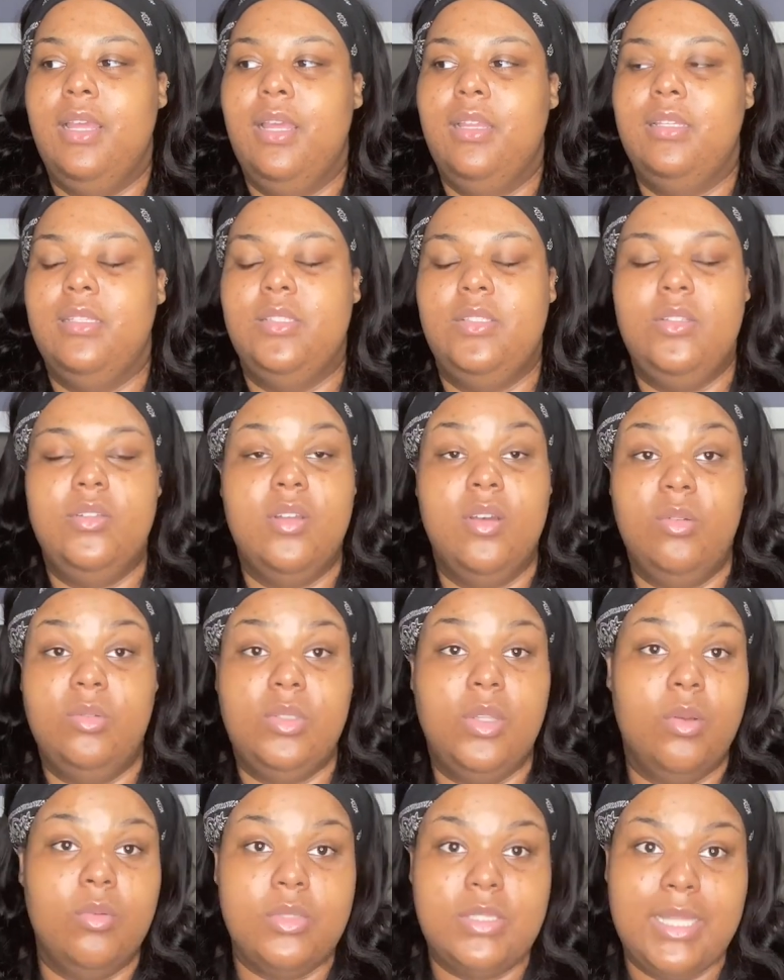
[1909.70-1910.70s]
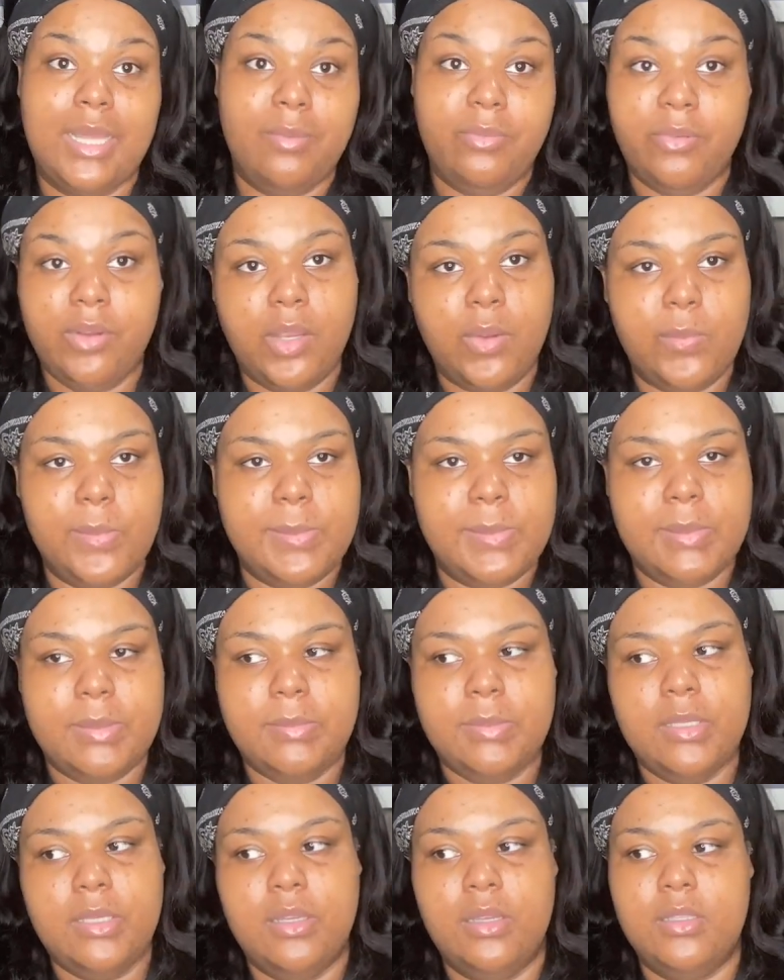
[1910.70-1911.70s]
you know, don't stop fucking with me
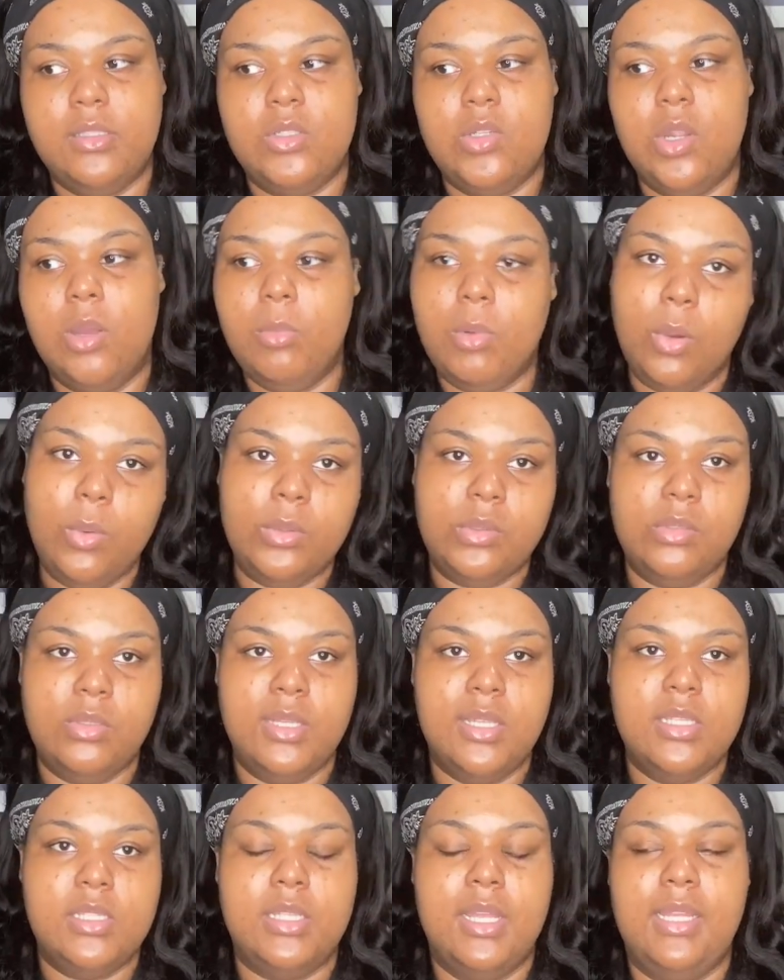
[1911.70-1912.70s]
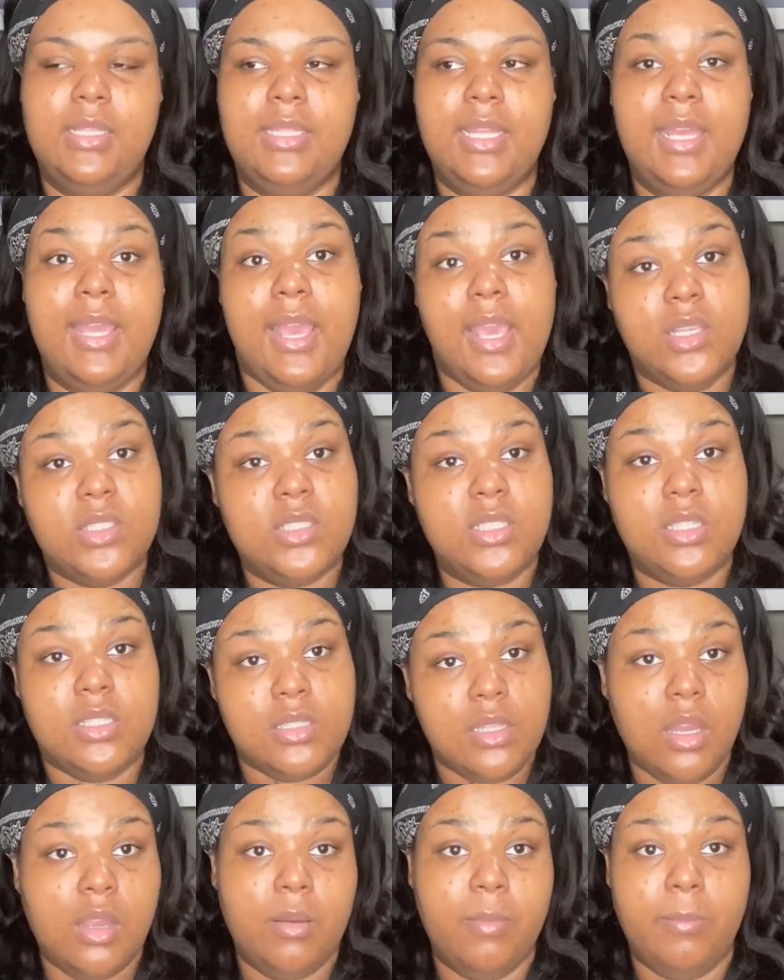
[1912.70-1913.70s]
because, you know, I'm going through this. Like, they actually
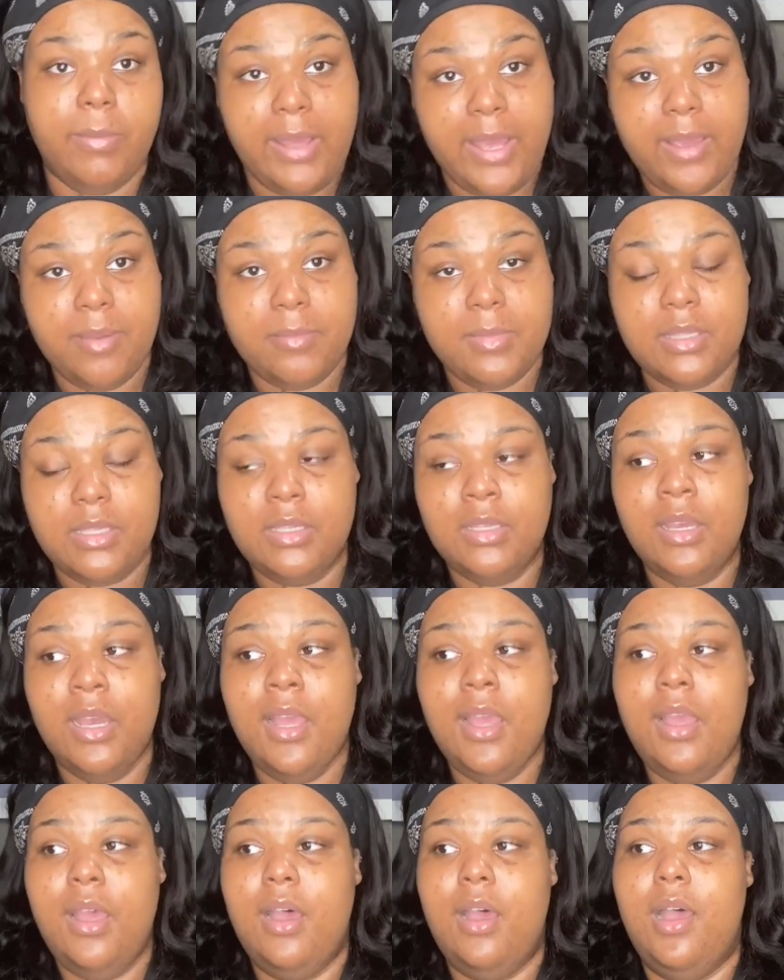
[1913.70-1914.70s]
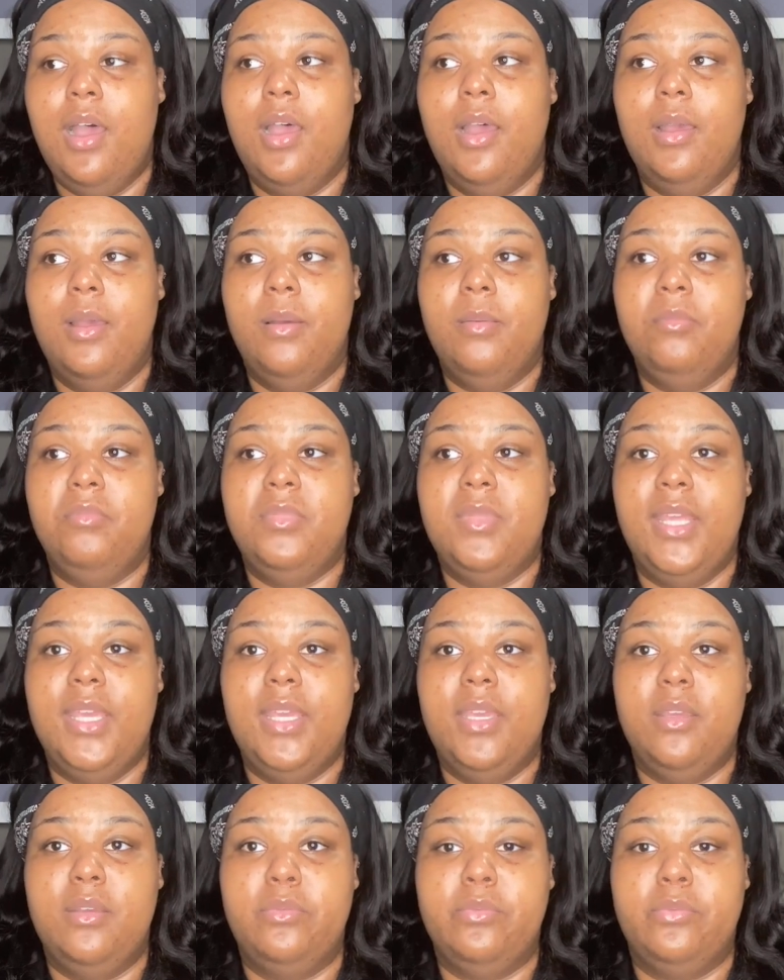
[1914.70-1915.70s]
stuck by me.
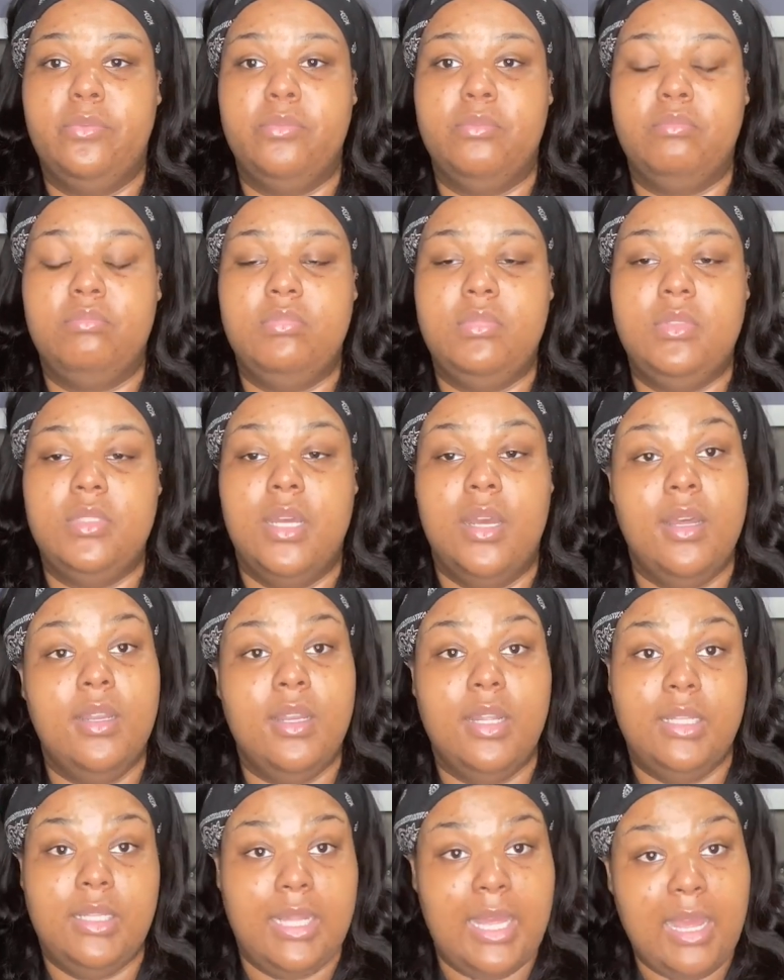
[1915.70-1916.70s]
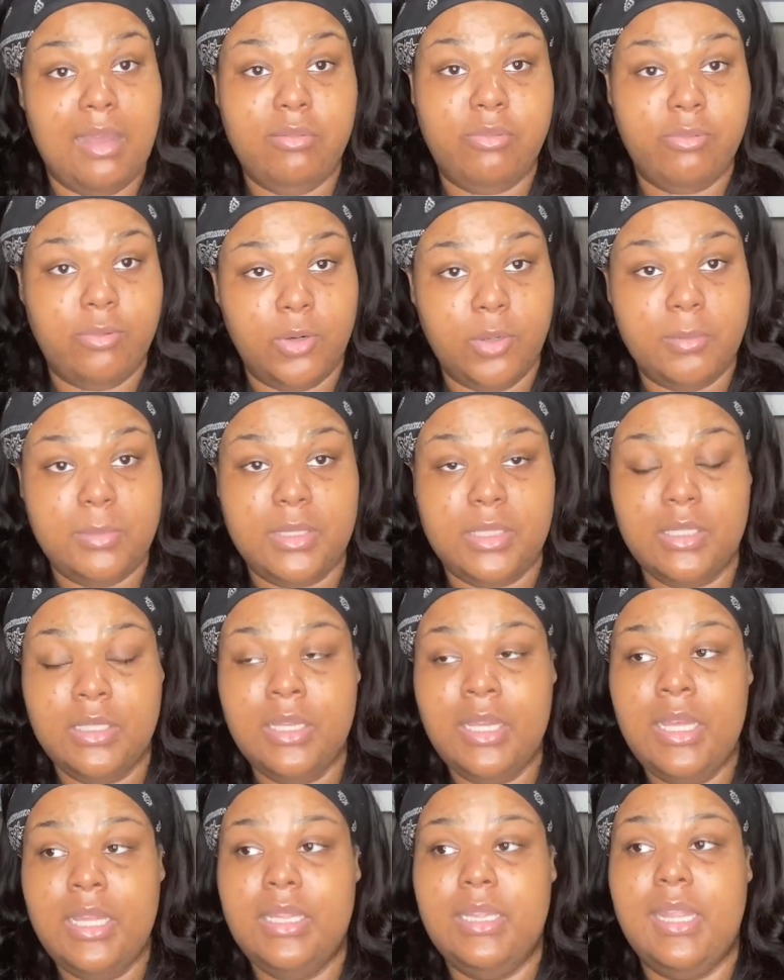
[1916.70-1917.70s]
They've done a lot for me.
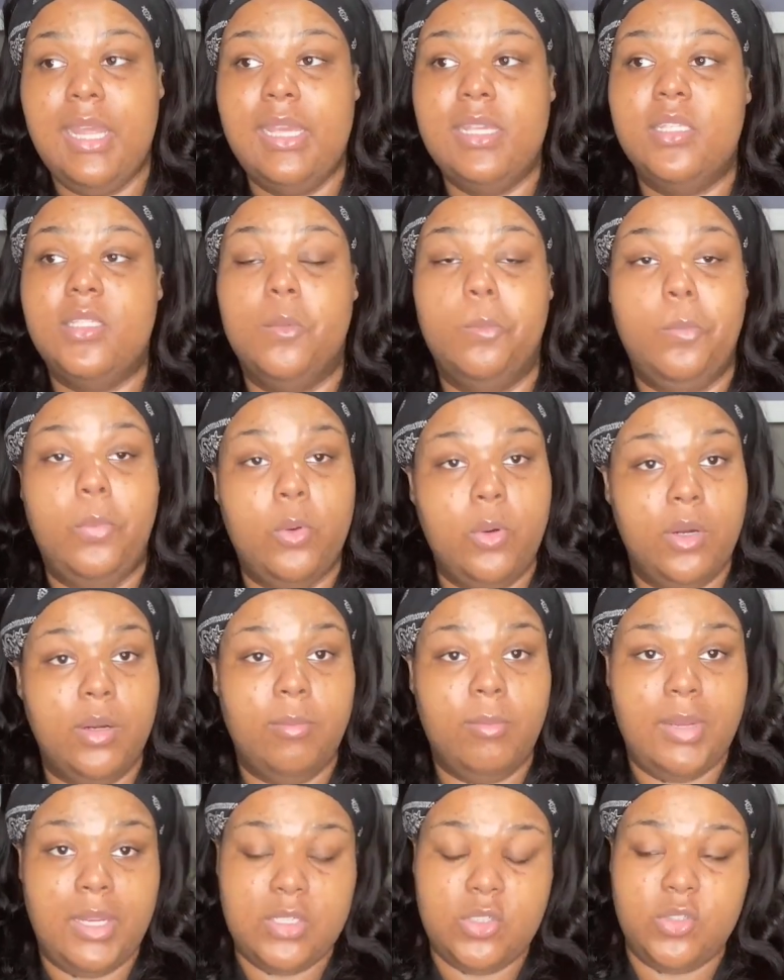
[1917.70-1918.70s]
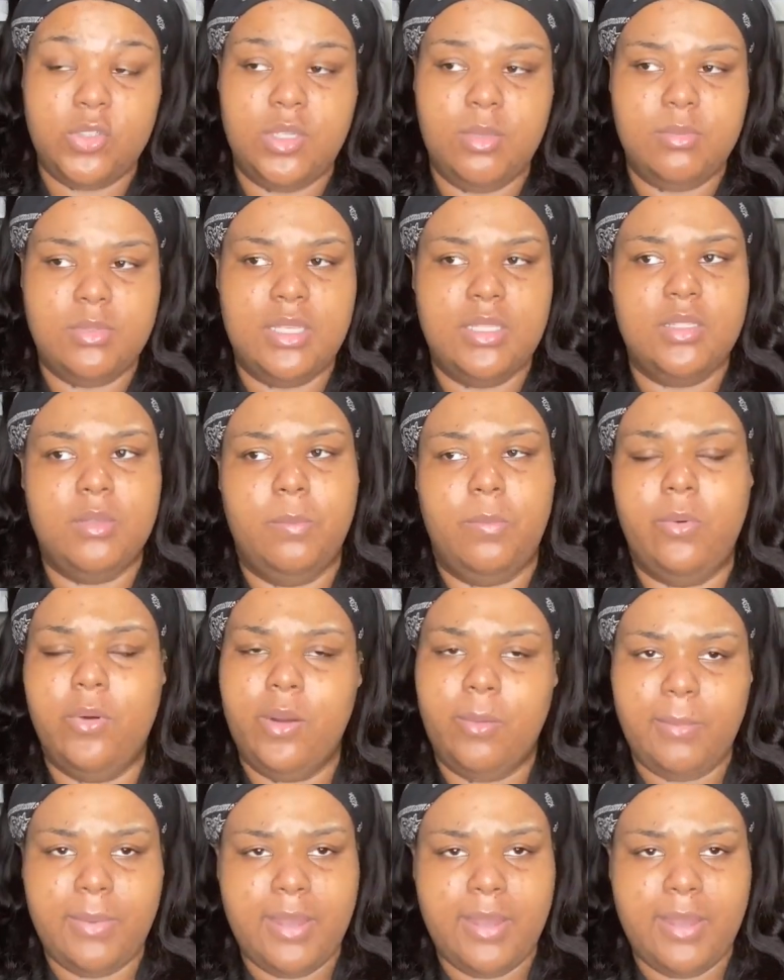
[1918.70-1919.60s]
They support my dreams. They support my